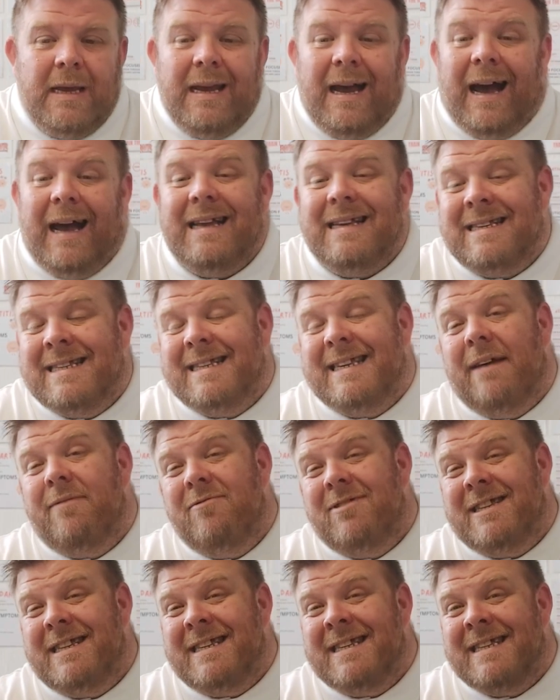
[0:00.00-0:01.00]
At
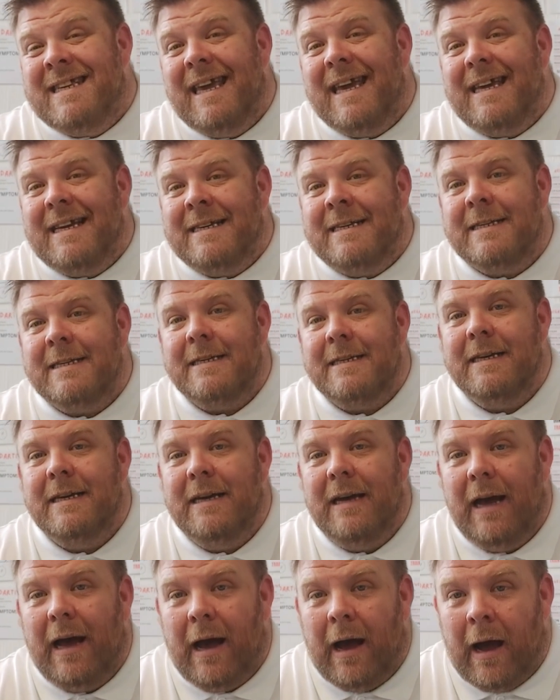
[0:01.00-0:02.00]
76,
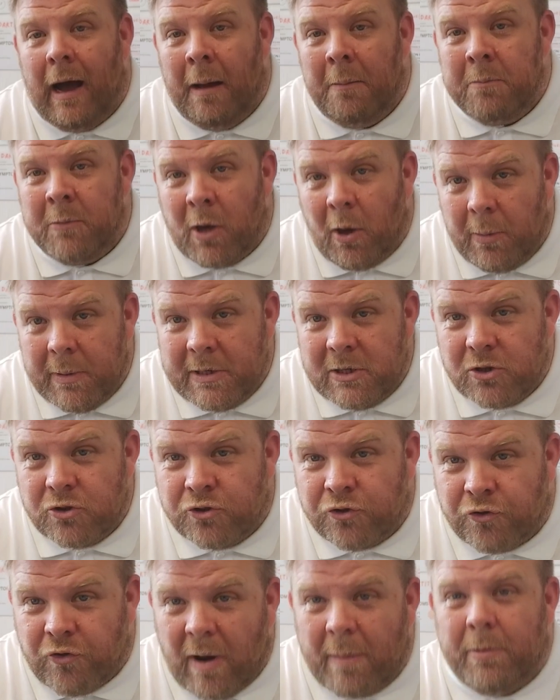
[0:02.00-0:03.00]
I'm going
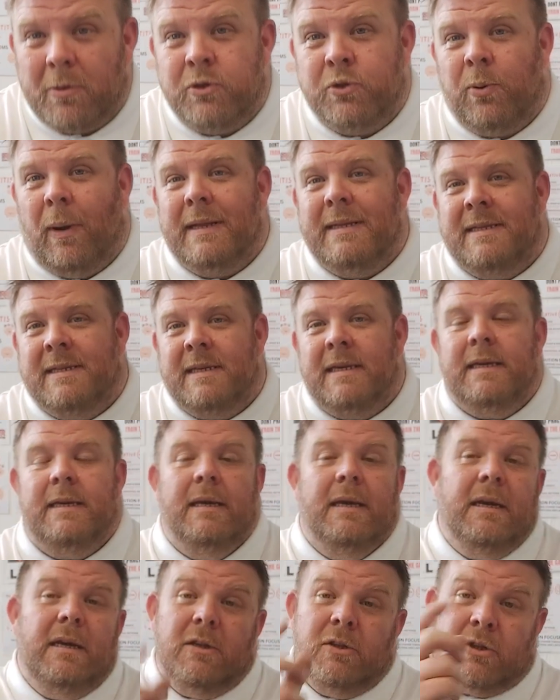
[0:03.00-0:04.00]
treble 20
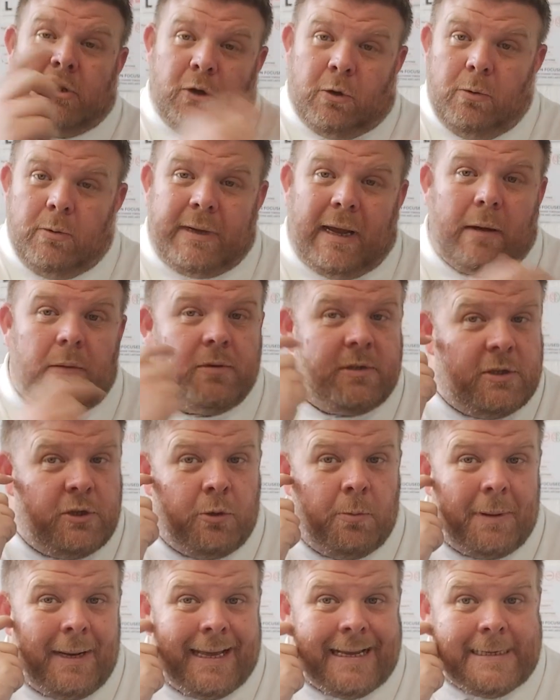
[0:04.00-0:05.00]
to go down to
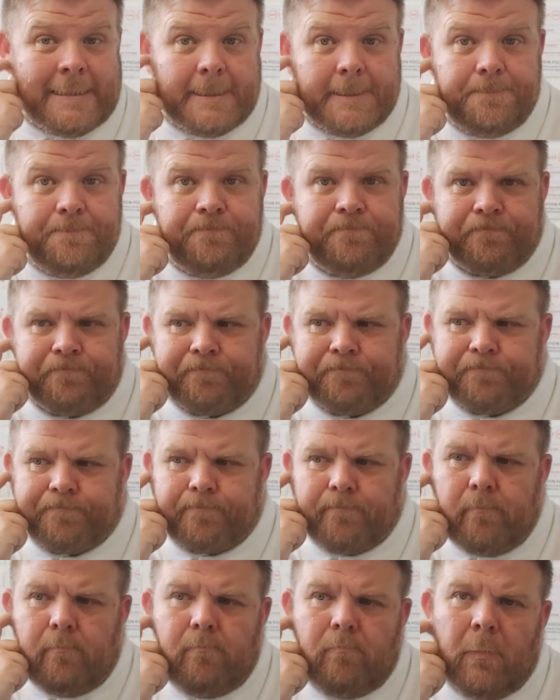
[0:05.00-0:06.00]
double 8.
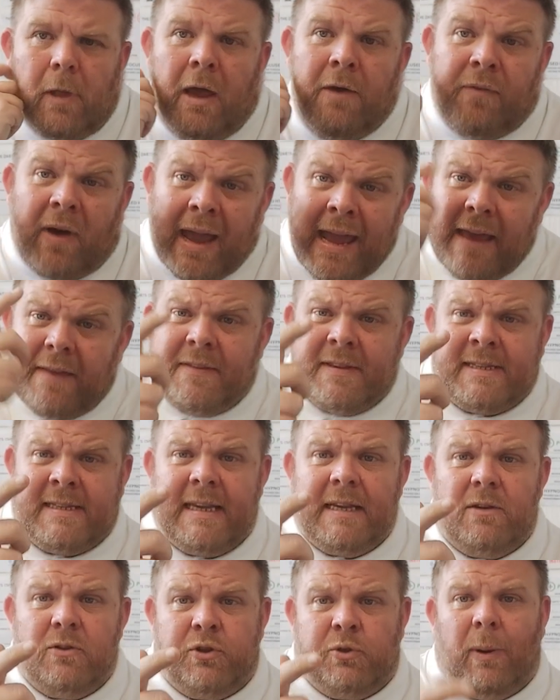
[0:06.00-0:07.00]
If I hit the
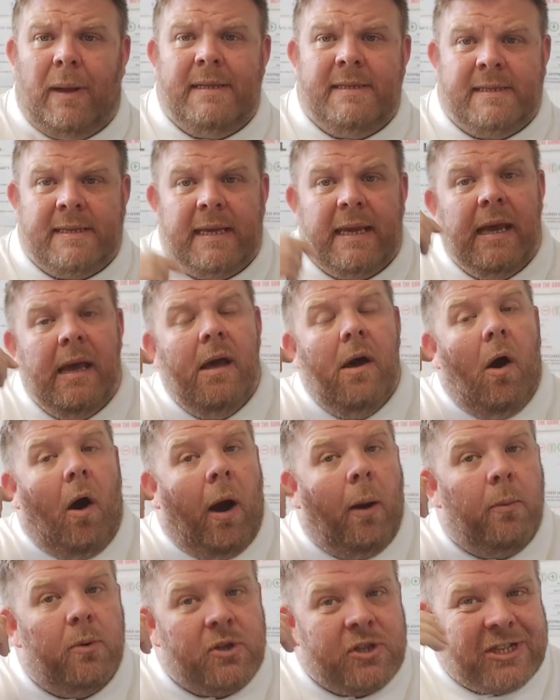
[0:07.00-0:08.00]
single 20,
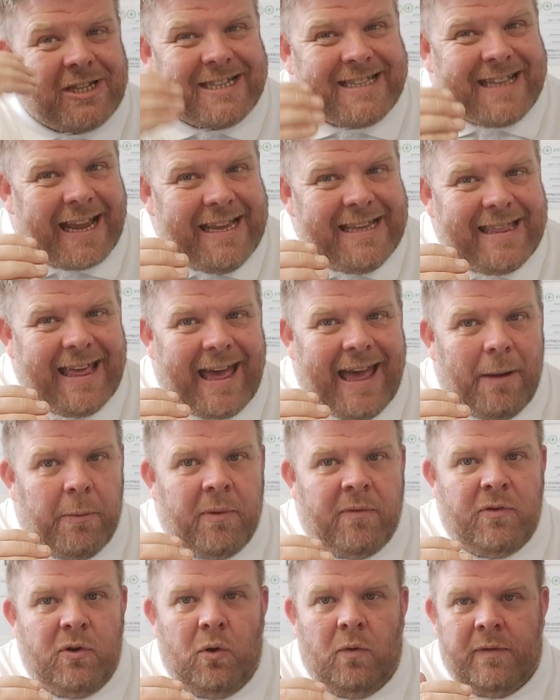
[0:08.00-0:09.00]
I will stay there
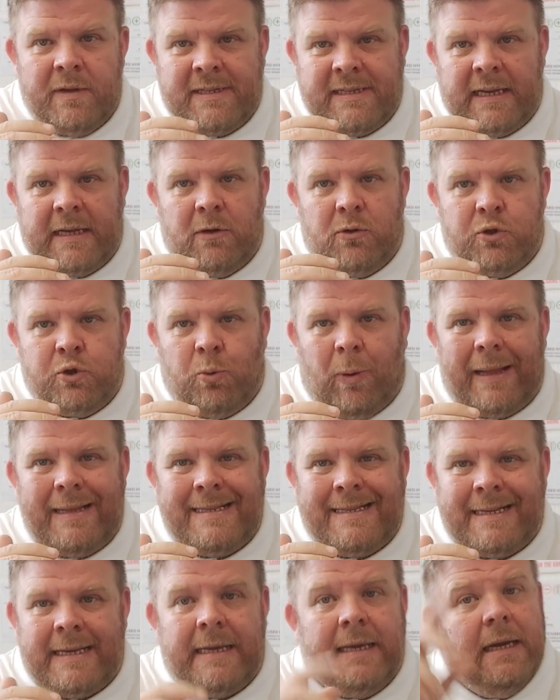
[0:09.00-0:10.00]
with another single
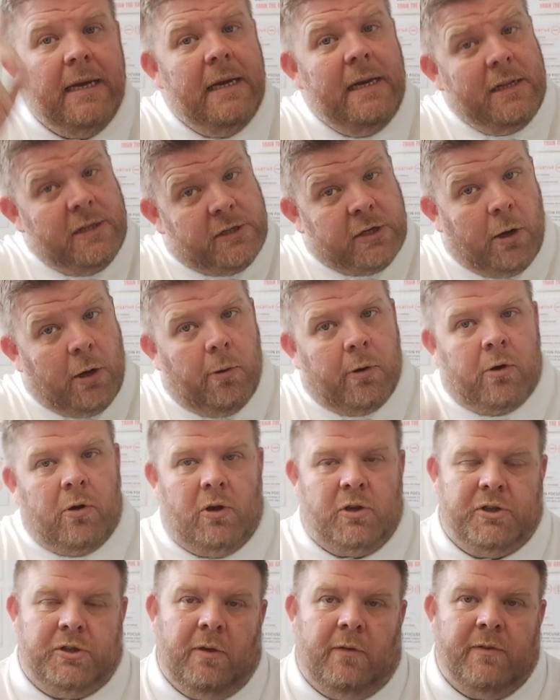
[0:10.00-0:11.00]
20 to go
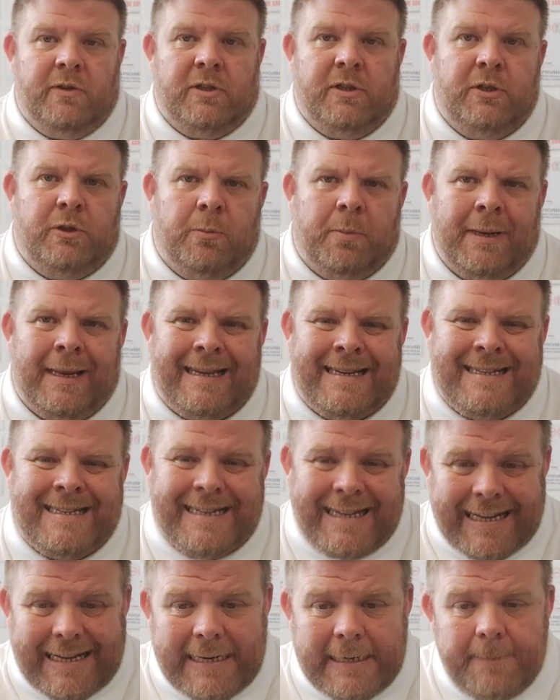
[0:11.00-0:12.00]
across to obviously double
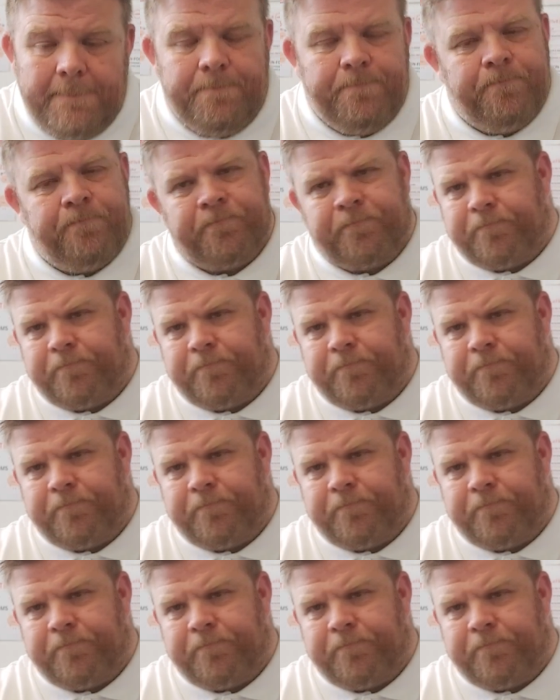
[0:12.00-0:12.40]
18.